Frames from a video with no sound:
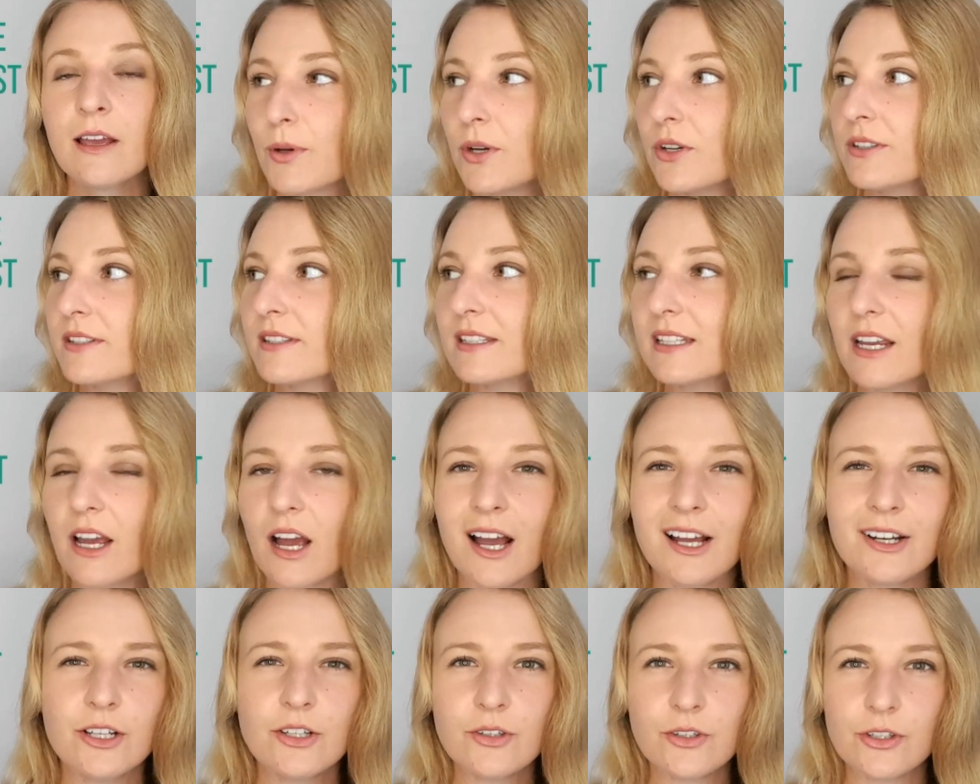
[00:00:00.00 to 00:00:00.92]
Personally,
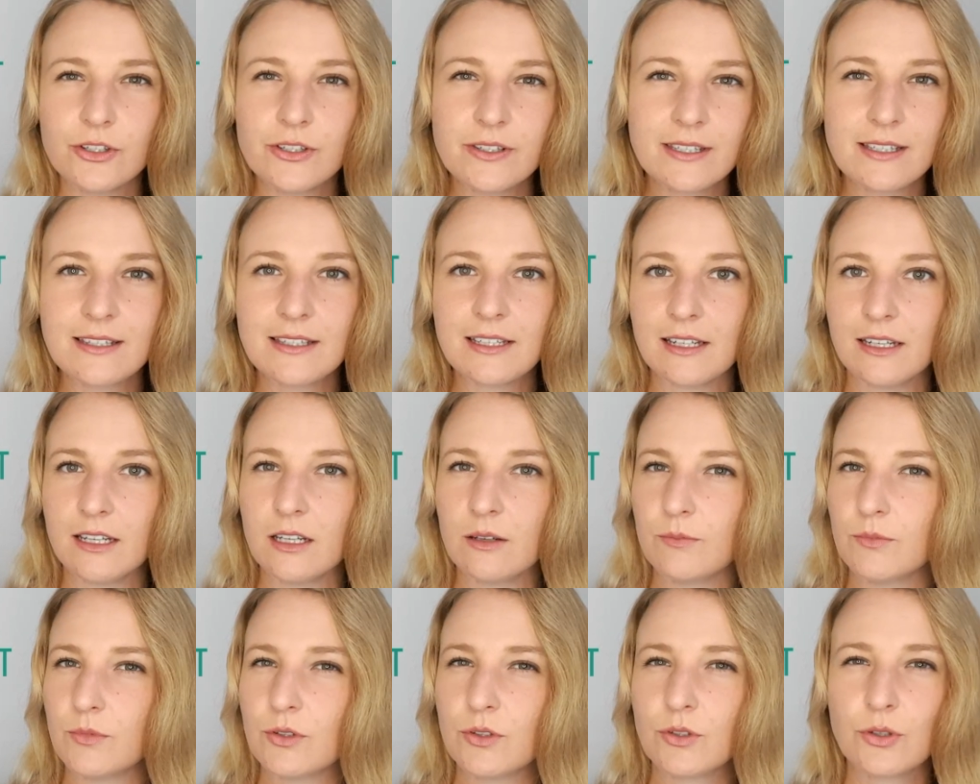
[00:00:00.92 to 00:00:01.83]
I don't use this
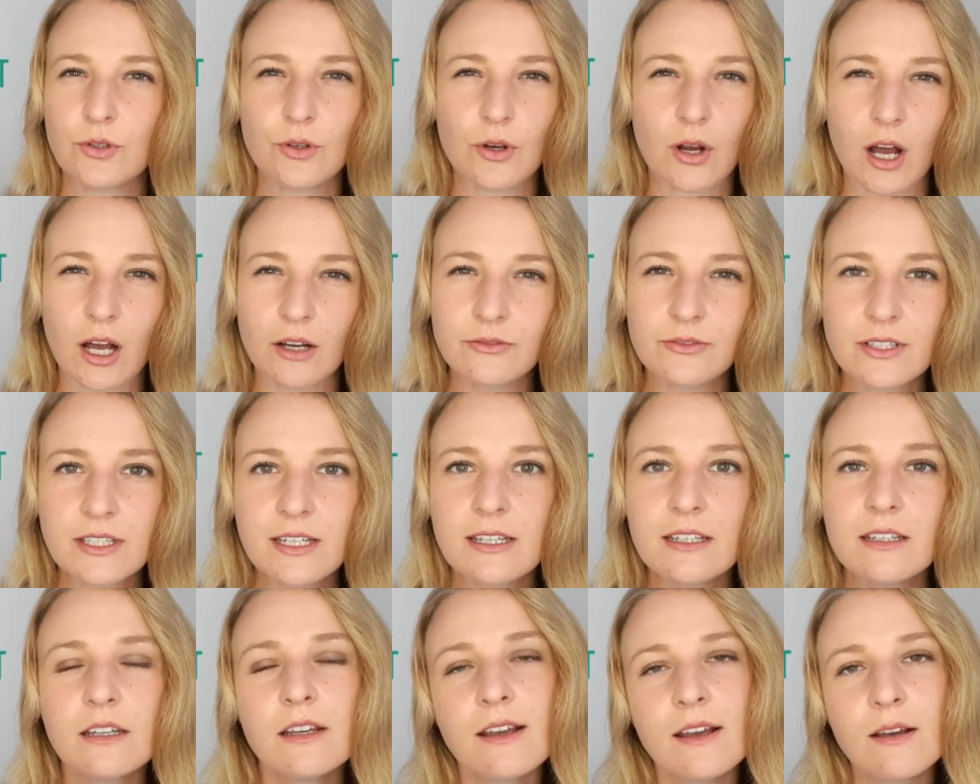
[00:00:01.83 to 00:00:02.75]
idiom too
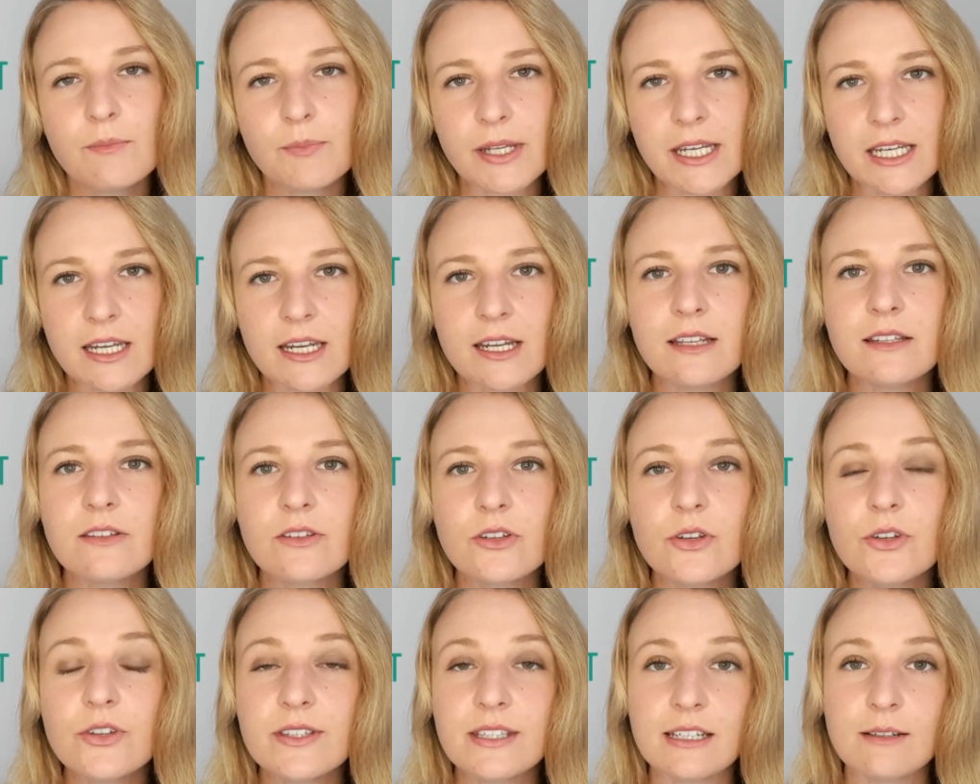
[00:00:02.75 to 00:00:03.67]
often, but it is
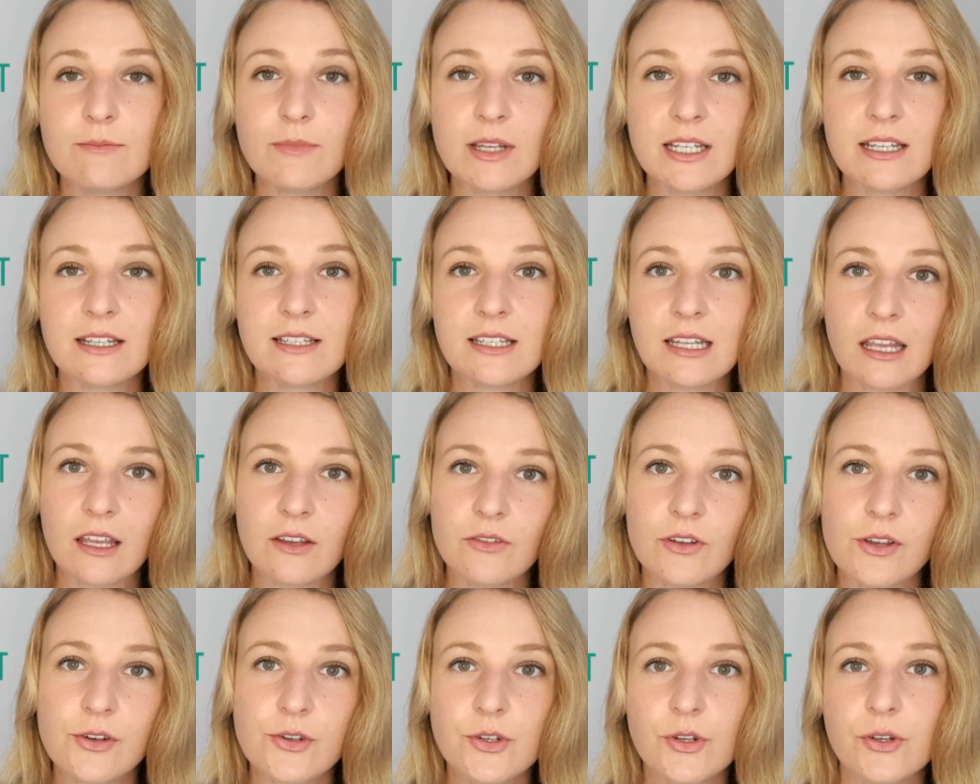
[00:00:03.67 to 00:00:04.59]
used in many
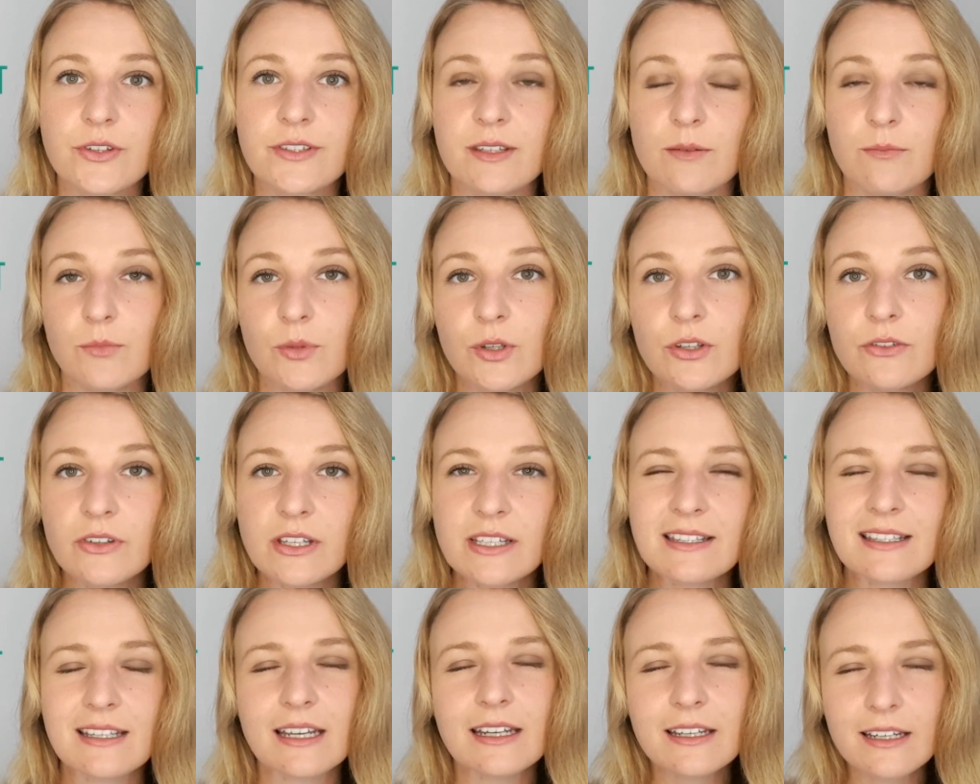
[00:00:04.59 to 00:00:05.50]
TV shows and
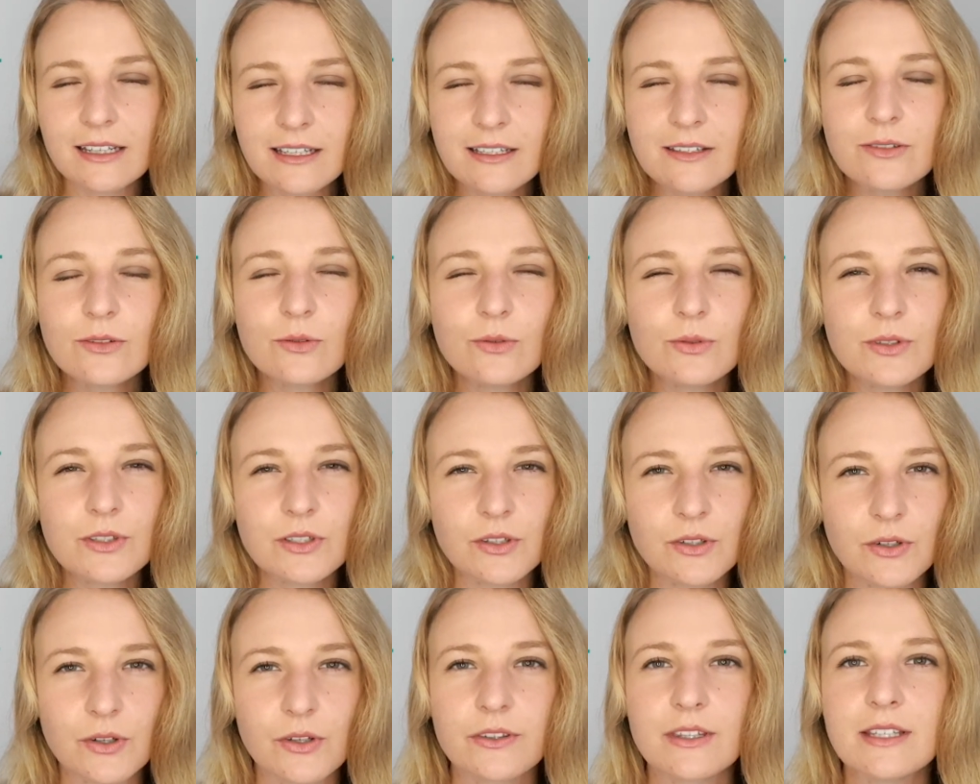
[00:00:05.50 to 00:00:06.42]
movies. It is good
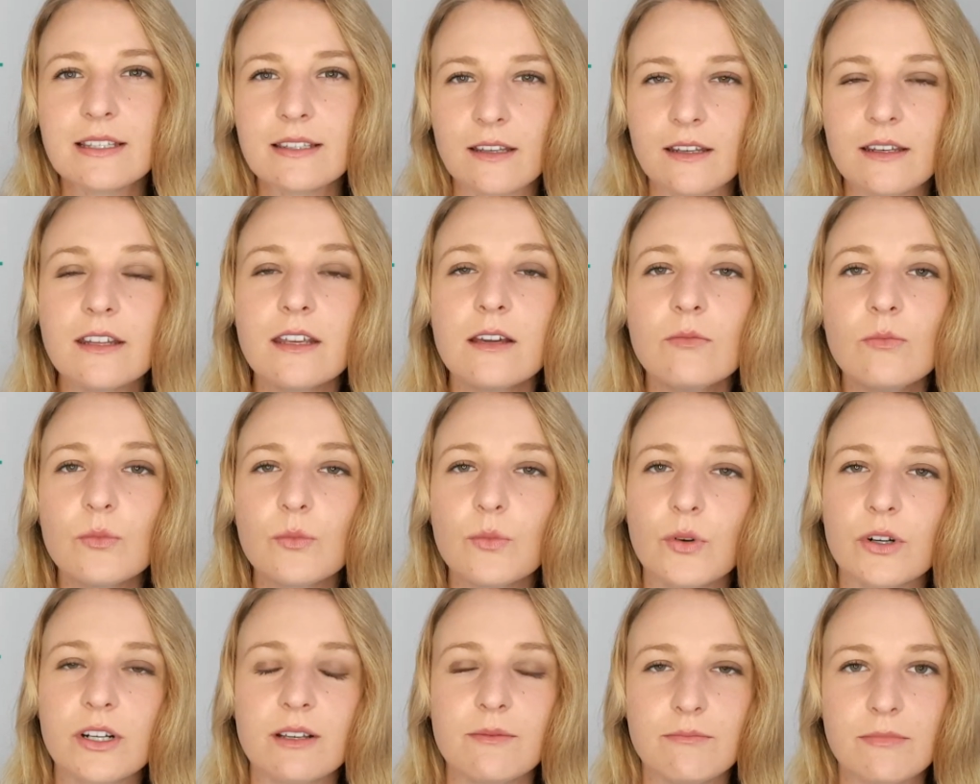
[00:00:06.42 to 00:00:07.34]
to know this idiom,
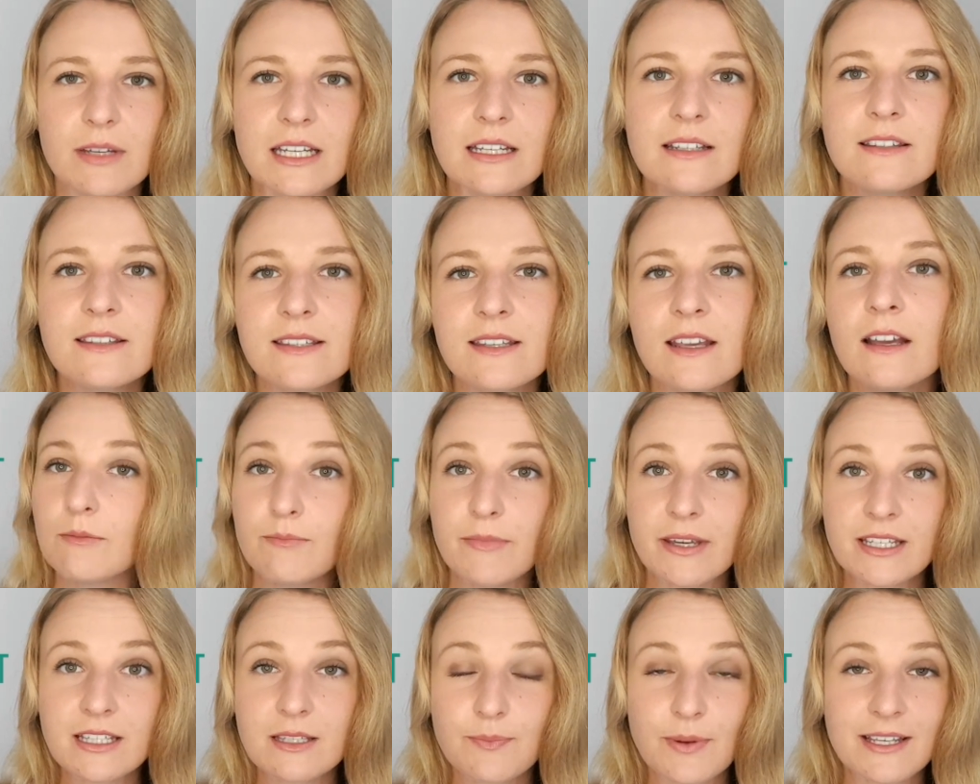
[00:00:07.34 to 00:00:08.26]
what it means. It
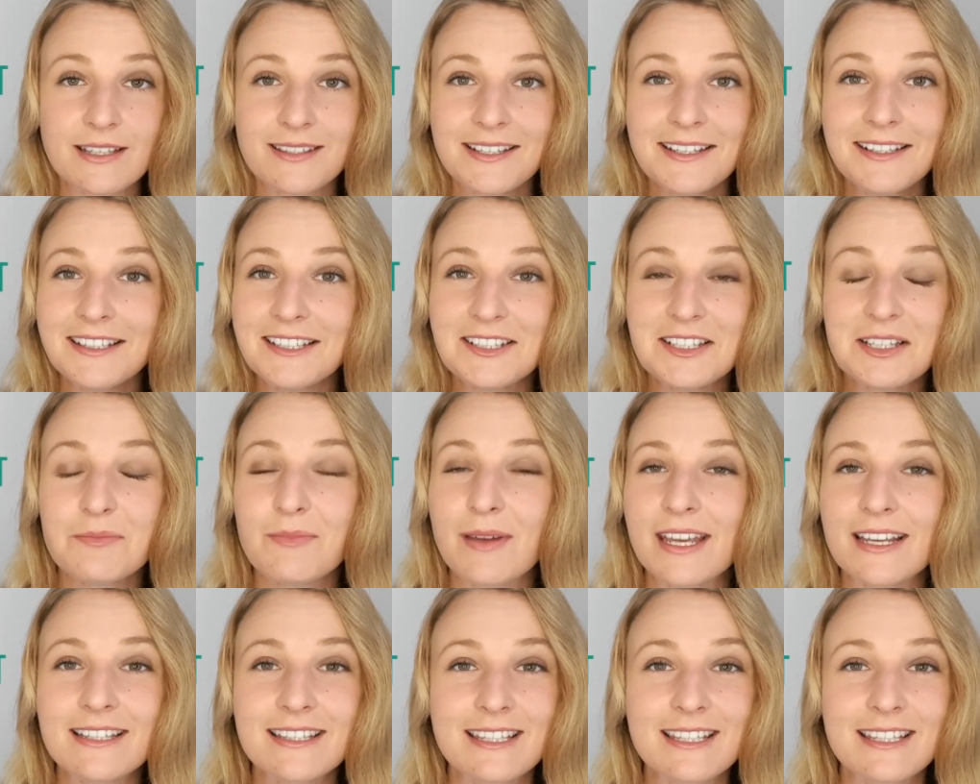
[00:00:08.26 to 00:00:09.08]
means basically to make